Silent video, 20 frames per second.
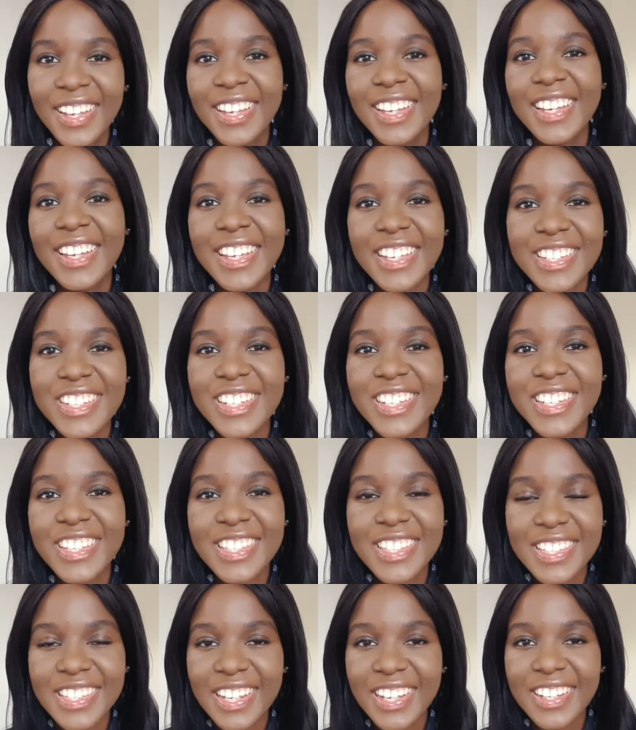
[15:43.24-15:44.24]

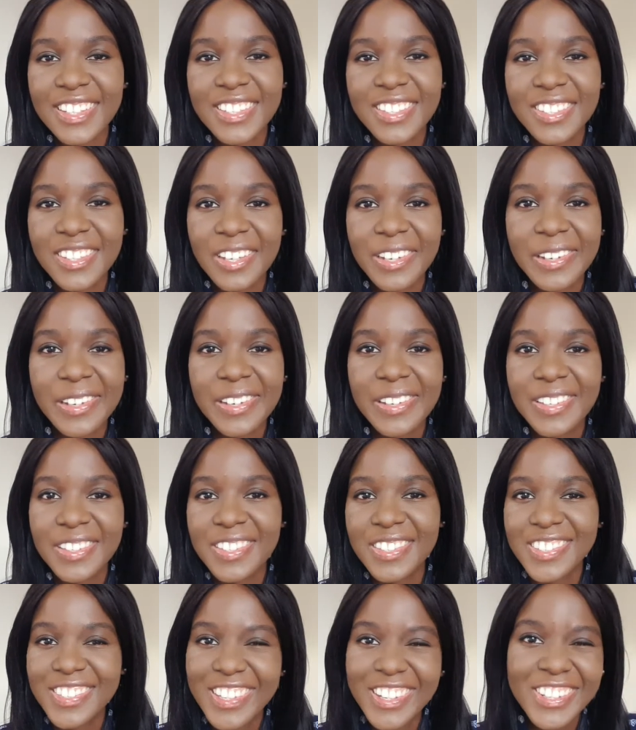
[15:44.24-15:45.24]
kitchens that are so,
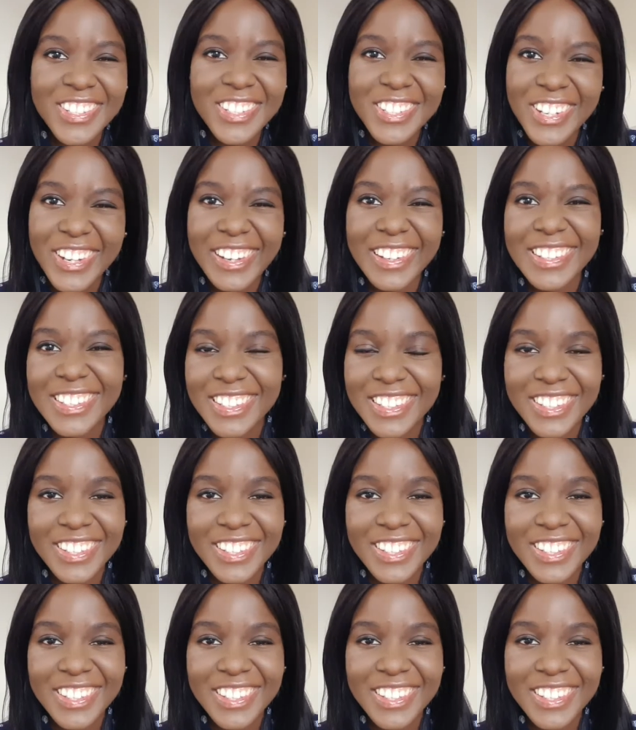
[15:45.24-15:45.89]
so dirty.